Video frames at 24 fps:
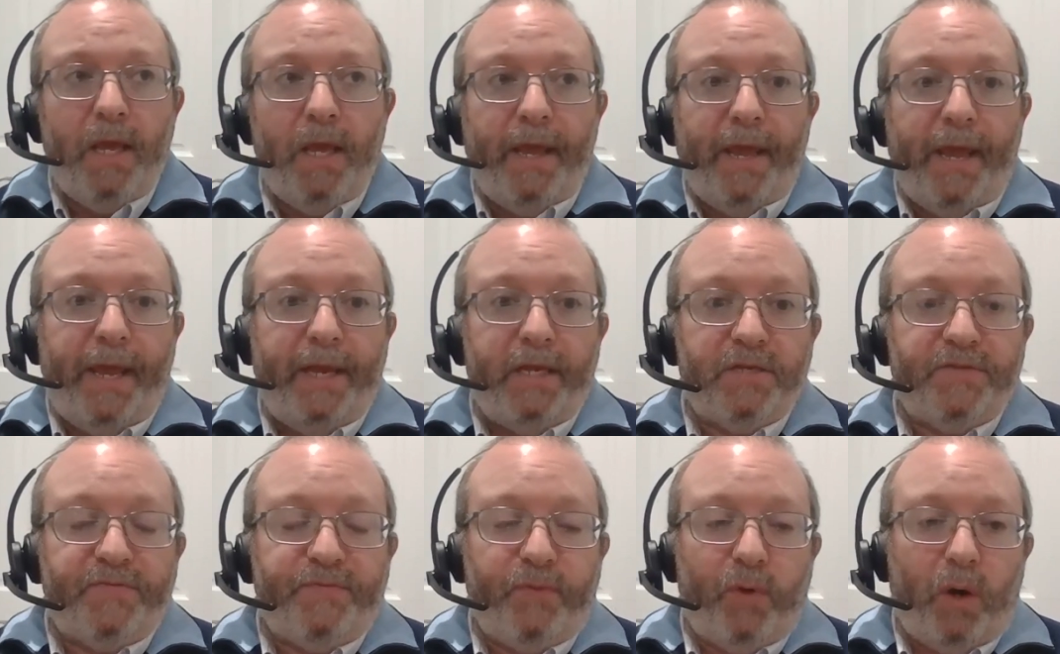And
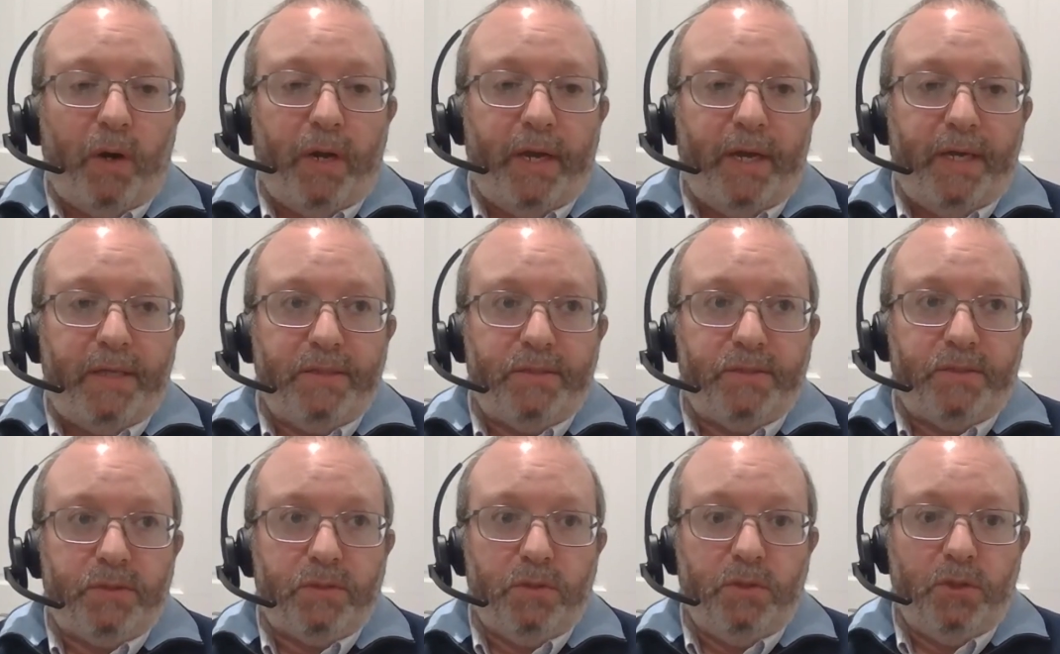as far
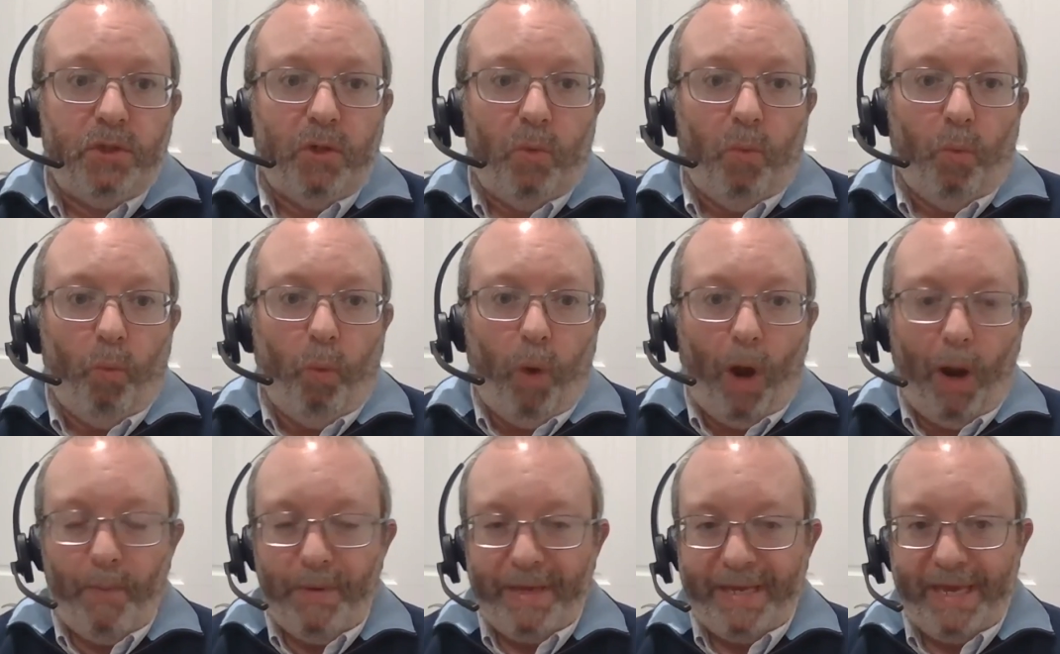as,
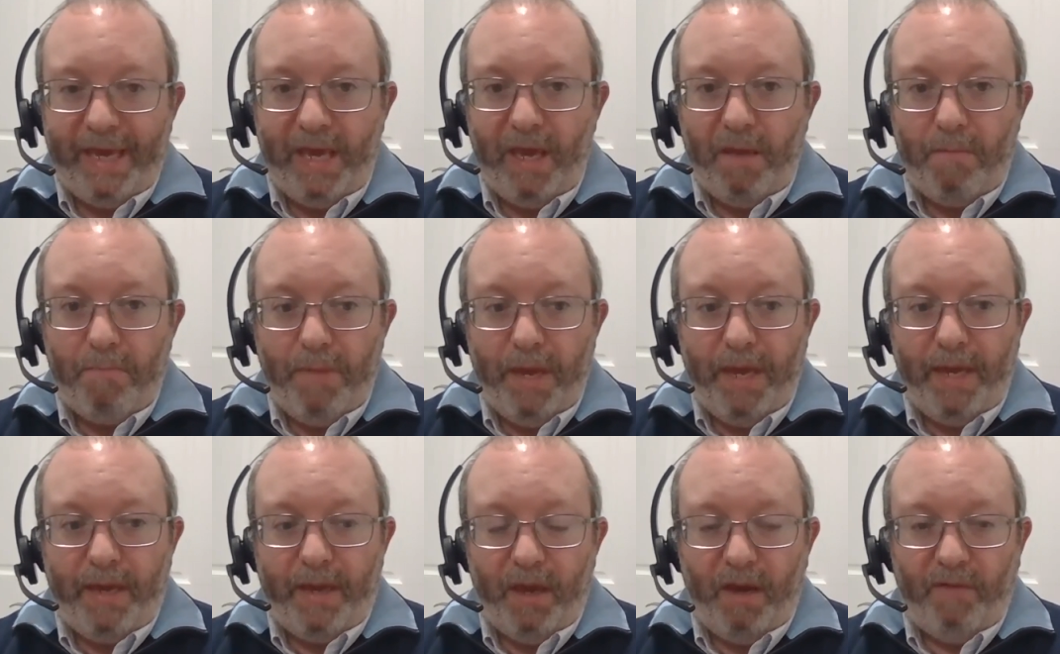why we can't
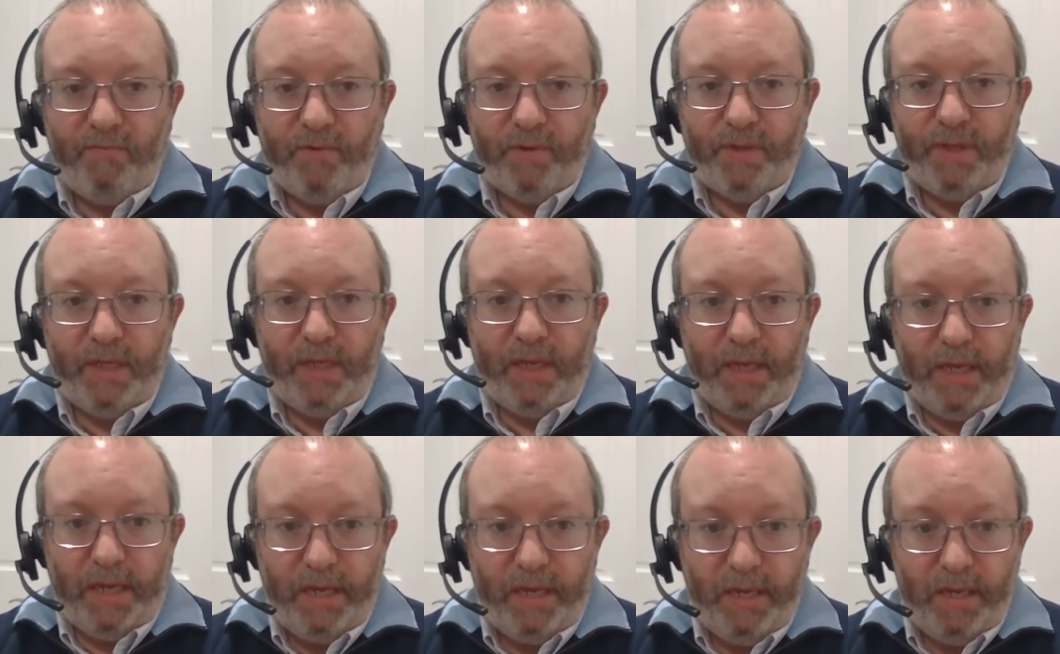make everything
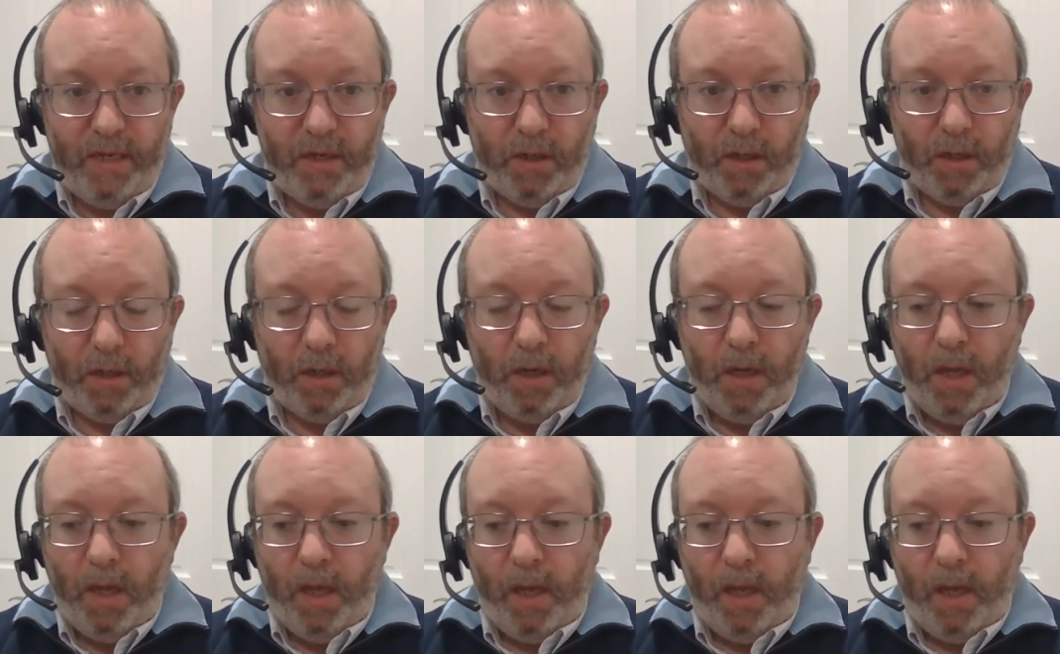here,